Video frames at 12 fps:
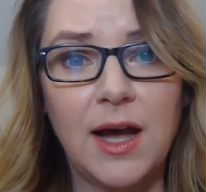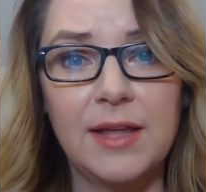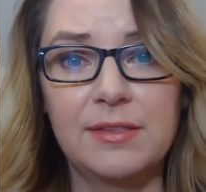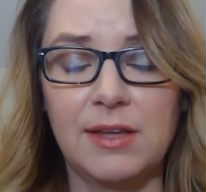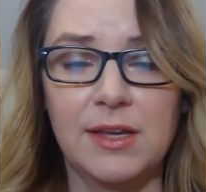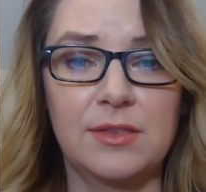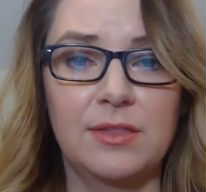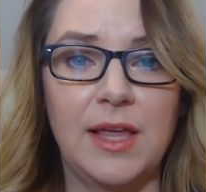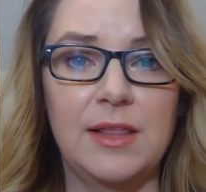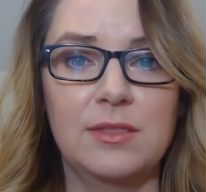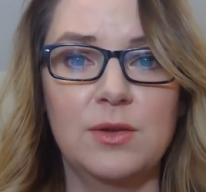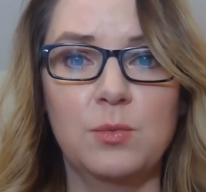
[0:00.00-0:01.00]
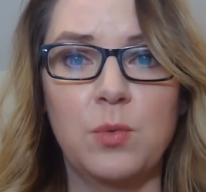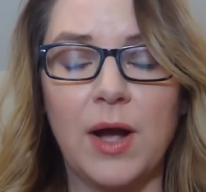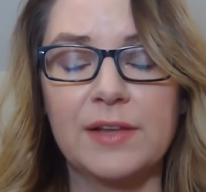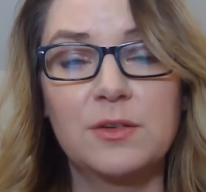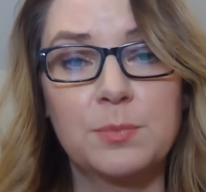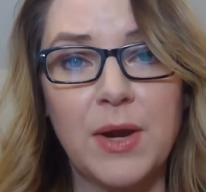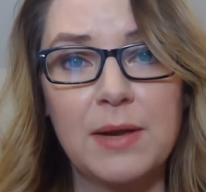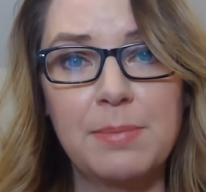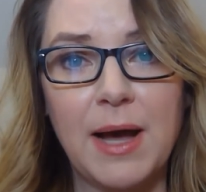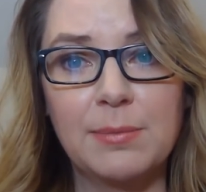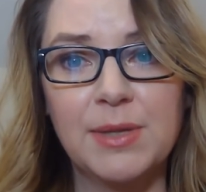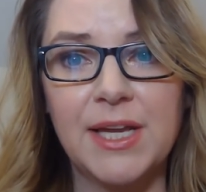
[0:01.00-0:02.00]
I think that the widespread
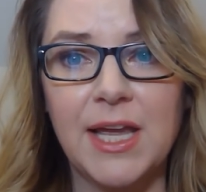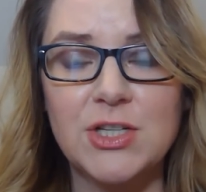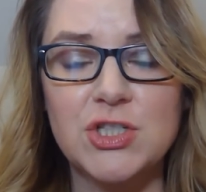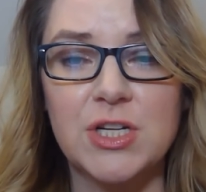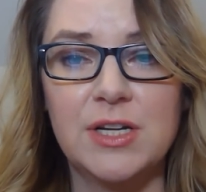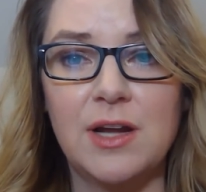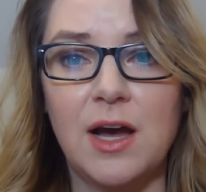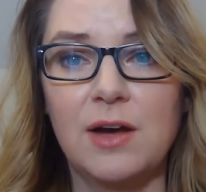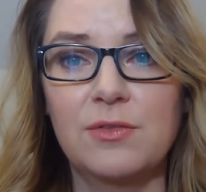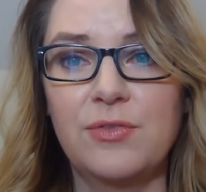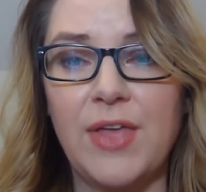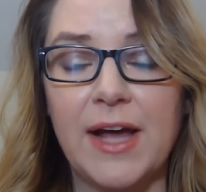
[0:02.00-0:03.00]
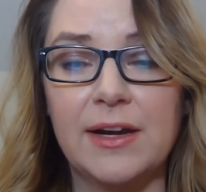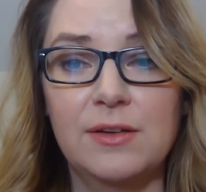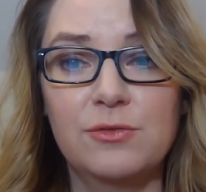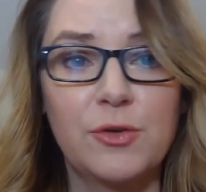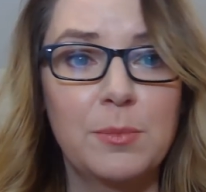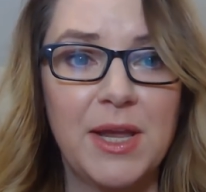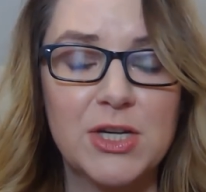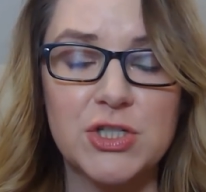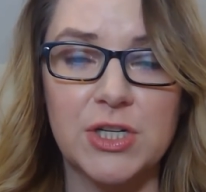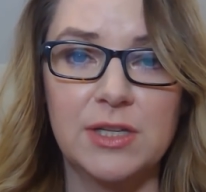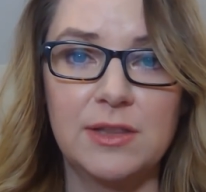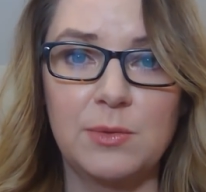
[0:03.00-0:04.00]
publication of that
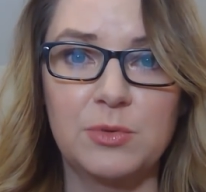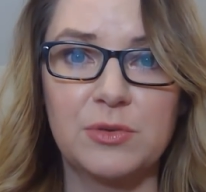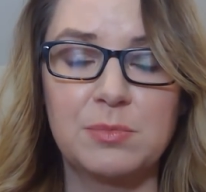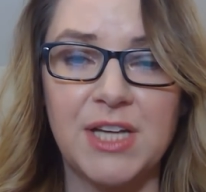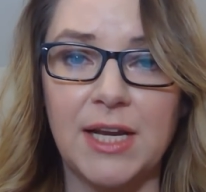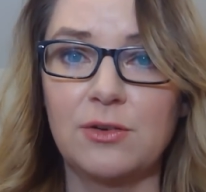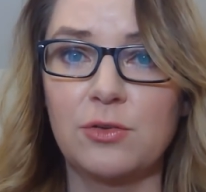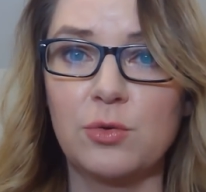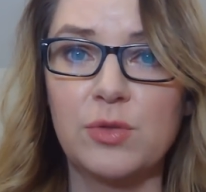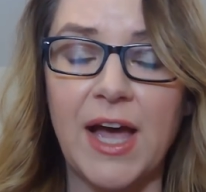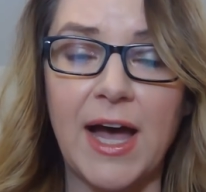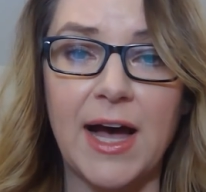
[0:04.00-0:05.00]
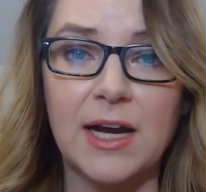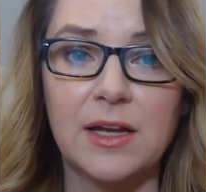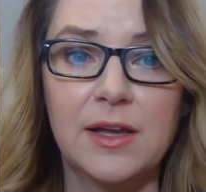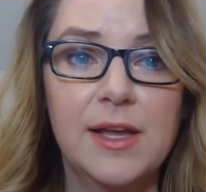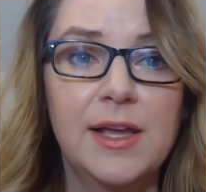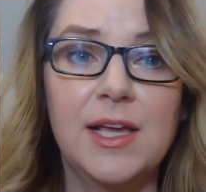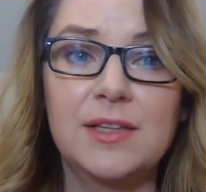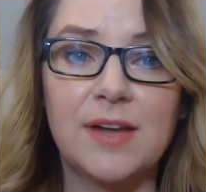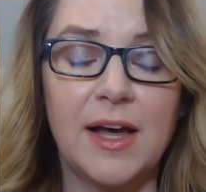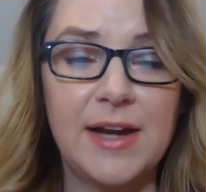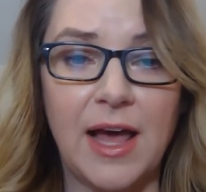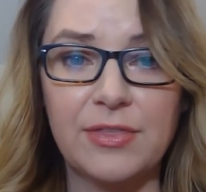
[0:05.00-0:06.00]
information that was obtained through the hack is
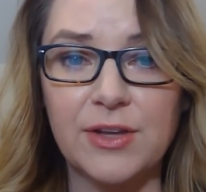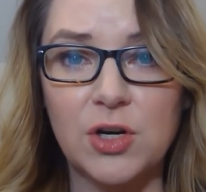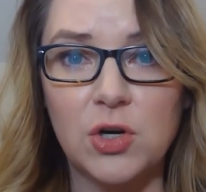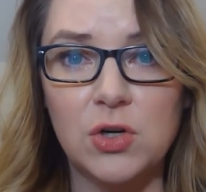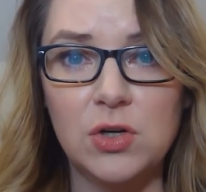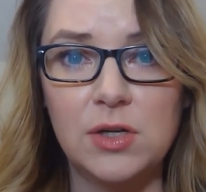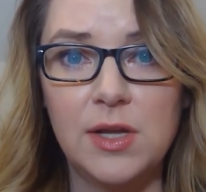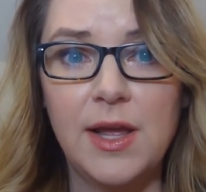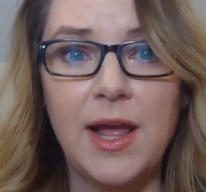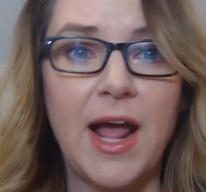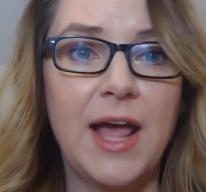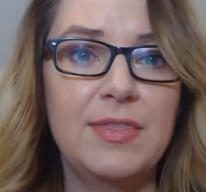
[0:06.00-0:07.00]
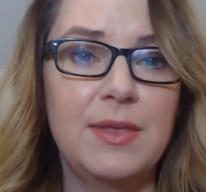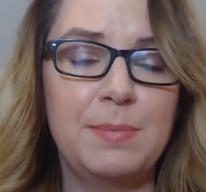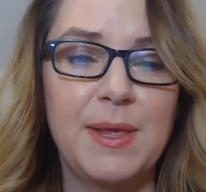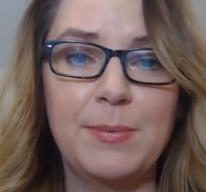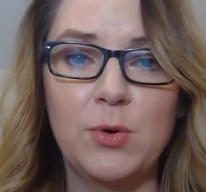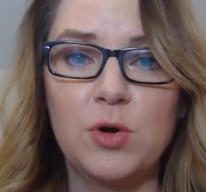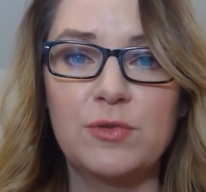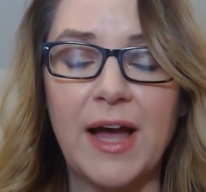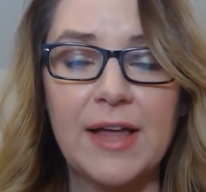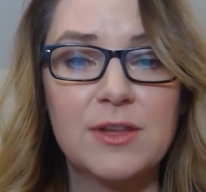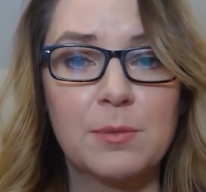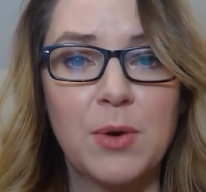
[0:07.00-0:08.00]
unethical, and that people who have
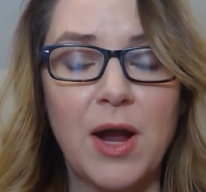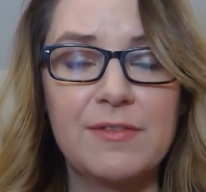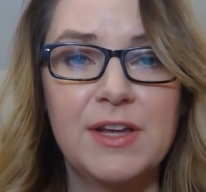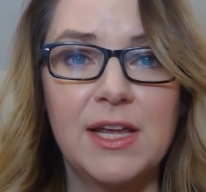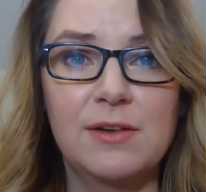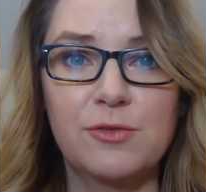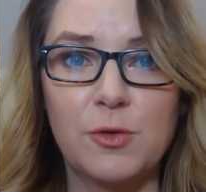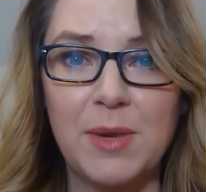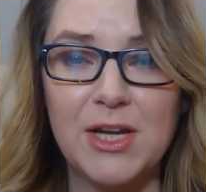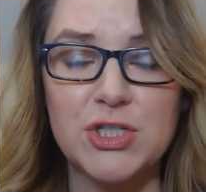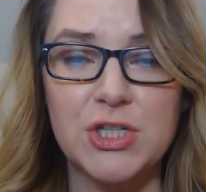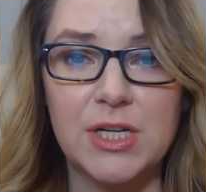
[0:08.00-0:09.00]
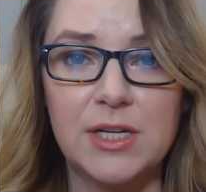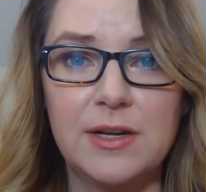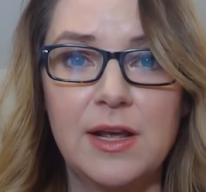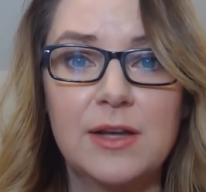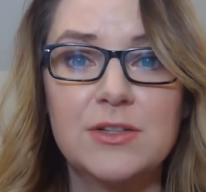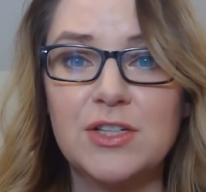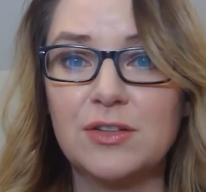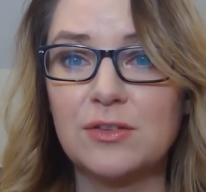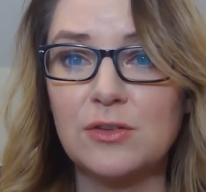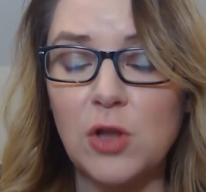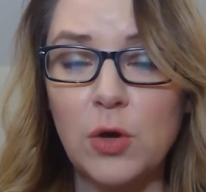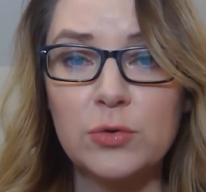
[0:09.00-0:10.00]
had their private information
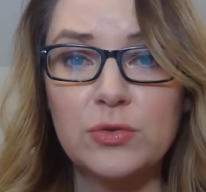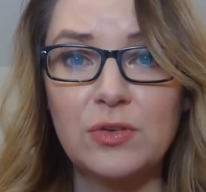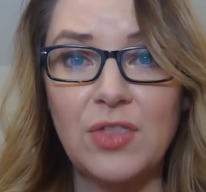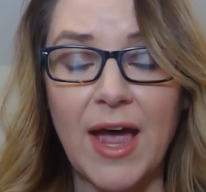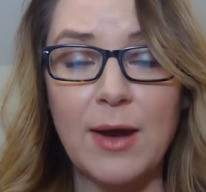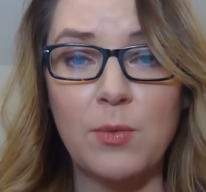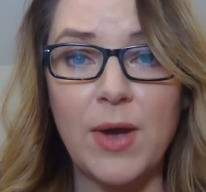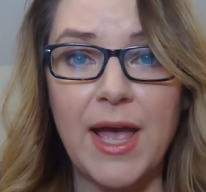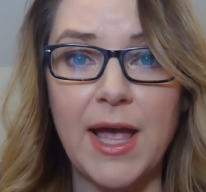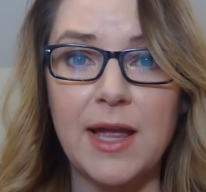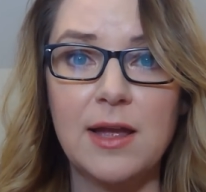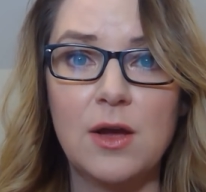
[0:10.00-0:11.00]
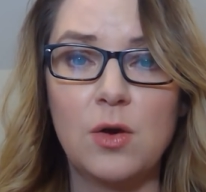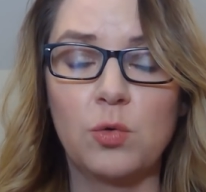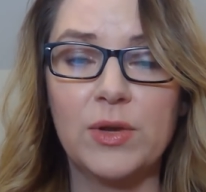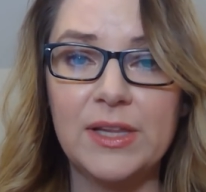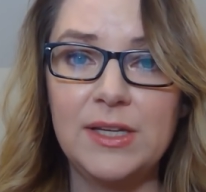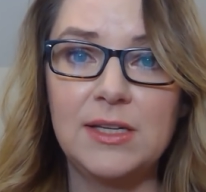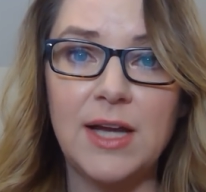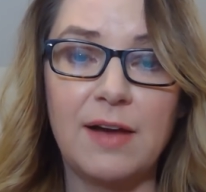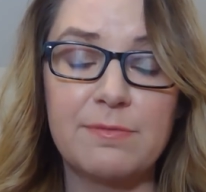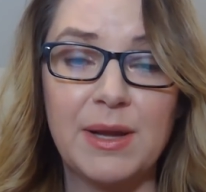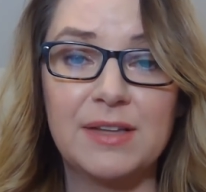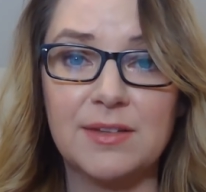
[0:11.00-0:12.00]
disclosed that way really
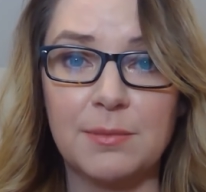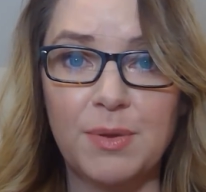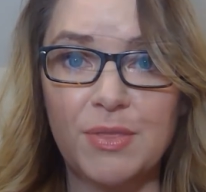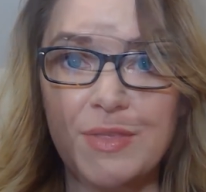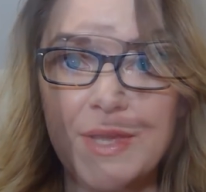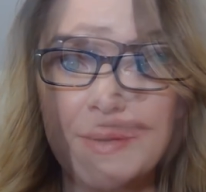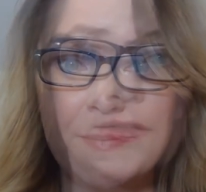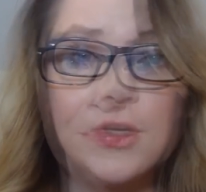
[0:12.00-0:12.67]
have my sympathy.